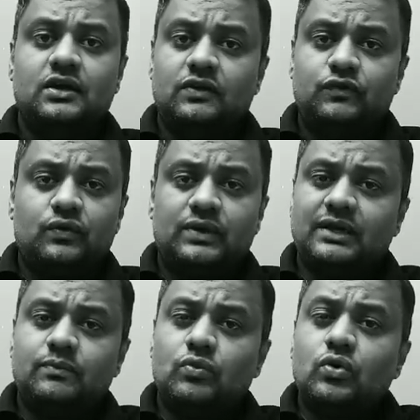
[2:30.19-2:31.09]
if you
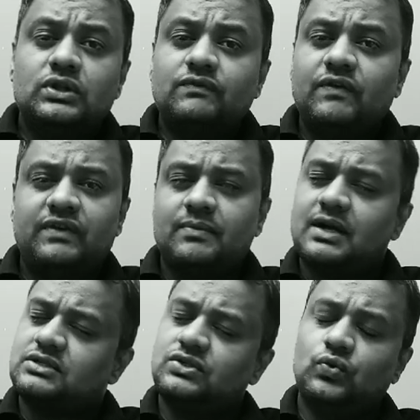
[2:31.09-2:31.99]
get more than 50
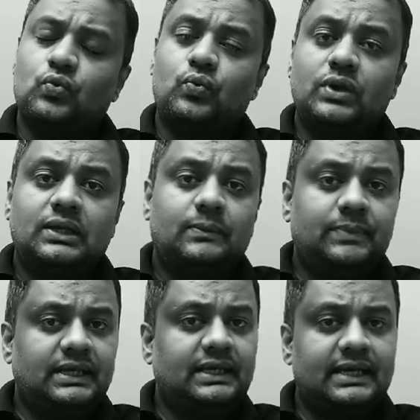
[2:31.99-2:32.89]
marks, you will
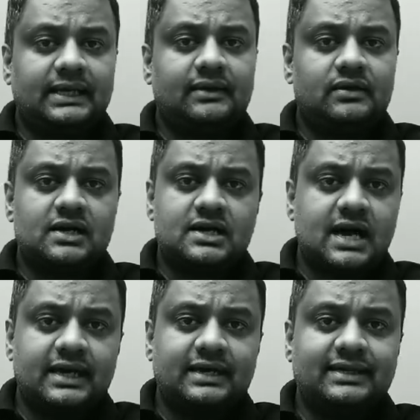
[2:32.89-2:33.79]
be getting an
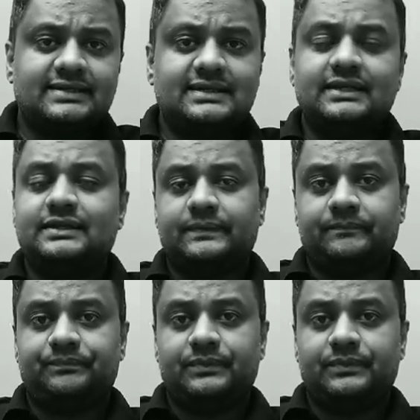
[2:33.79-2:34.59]
IIT seat.